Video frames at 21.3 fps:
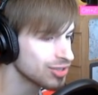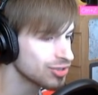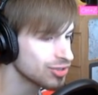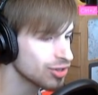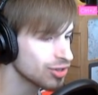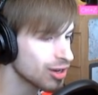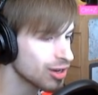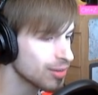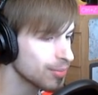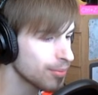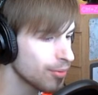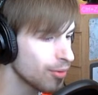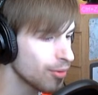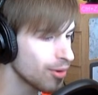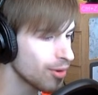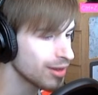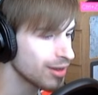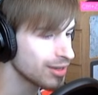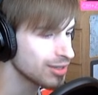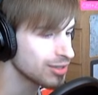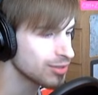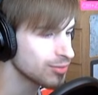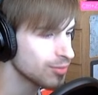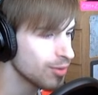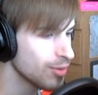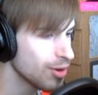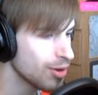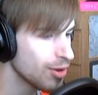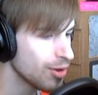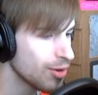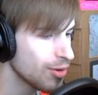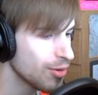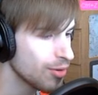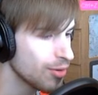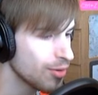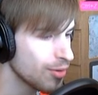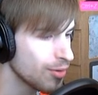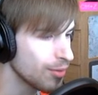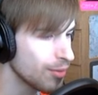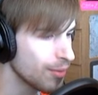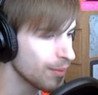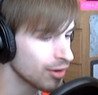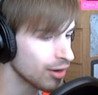Checkpoint!
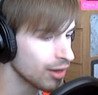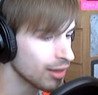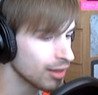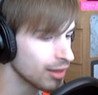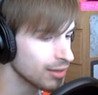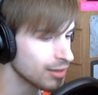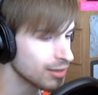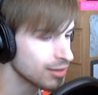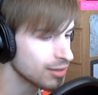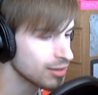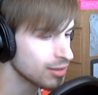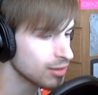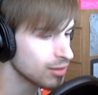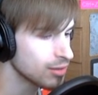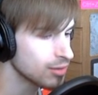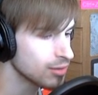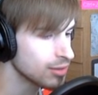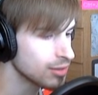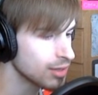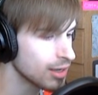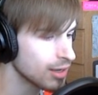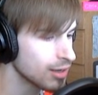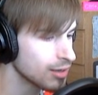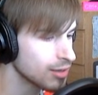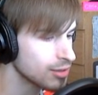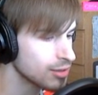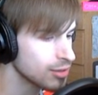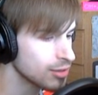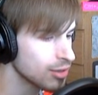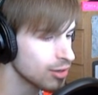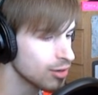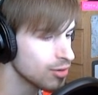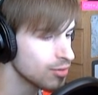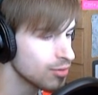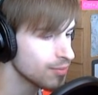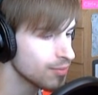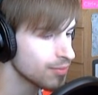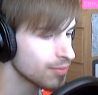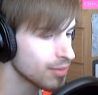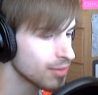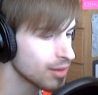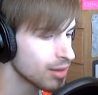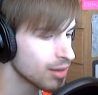Woohoo! Alright, let's take it slow.
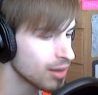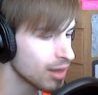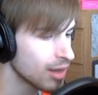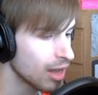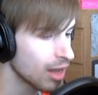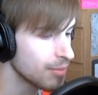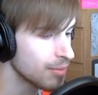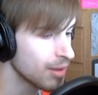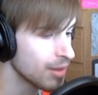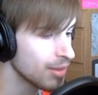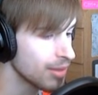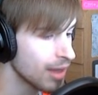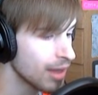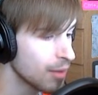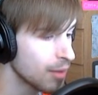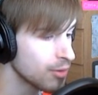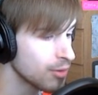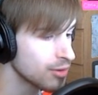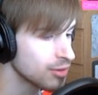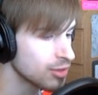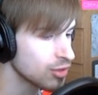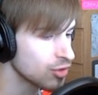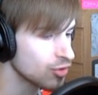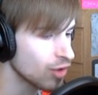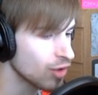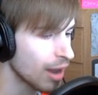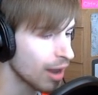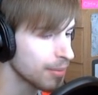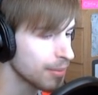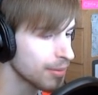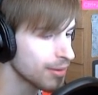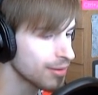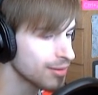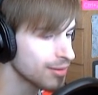I bet that one's a trap.